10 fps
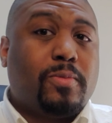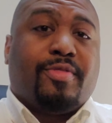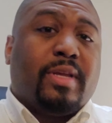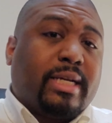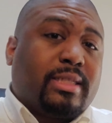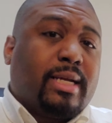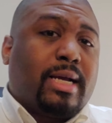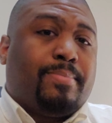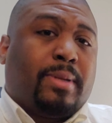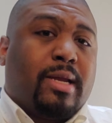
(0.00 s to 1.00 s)
The next thing
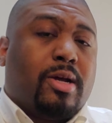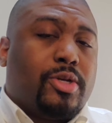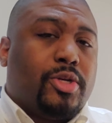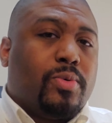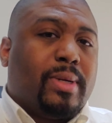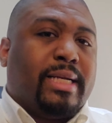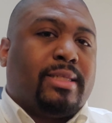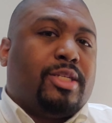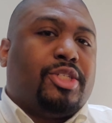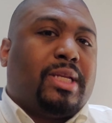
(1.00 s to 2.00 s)
I plan on doing,
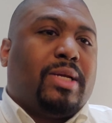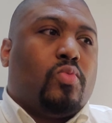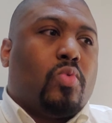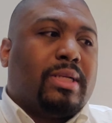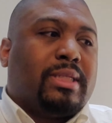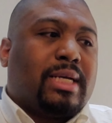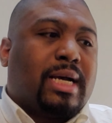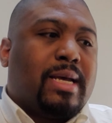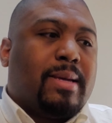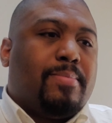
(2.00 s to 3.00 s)
essentially once
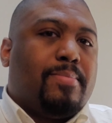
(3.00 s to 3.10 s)
I'm